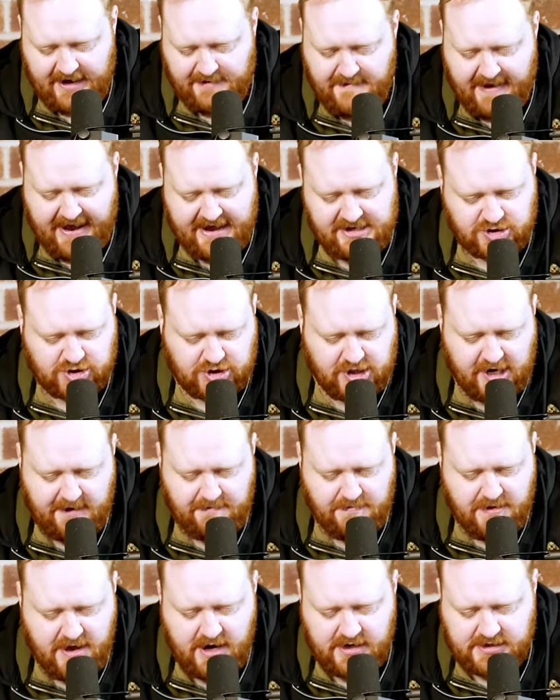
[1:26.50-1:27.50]
at
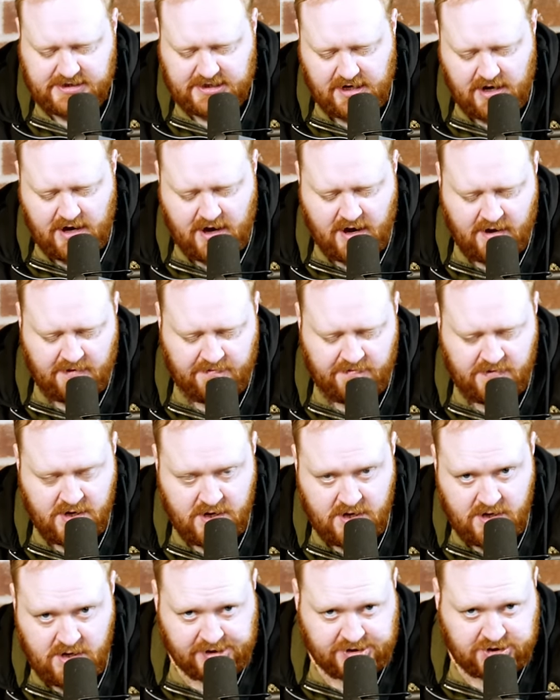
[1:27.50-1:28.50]
manscaped.com.
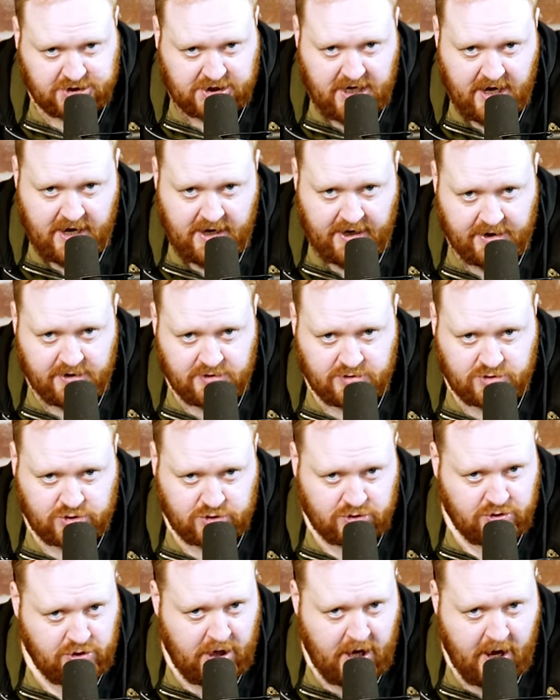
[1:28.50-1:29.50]
Let's get
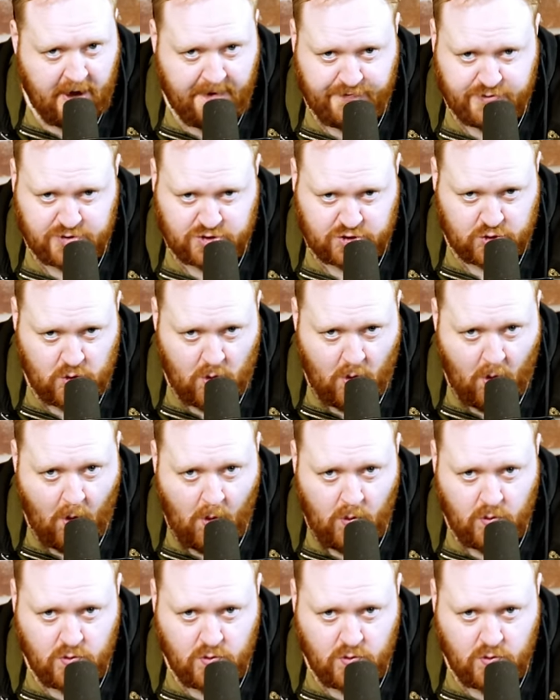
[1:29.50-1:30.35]
into the episode.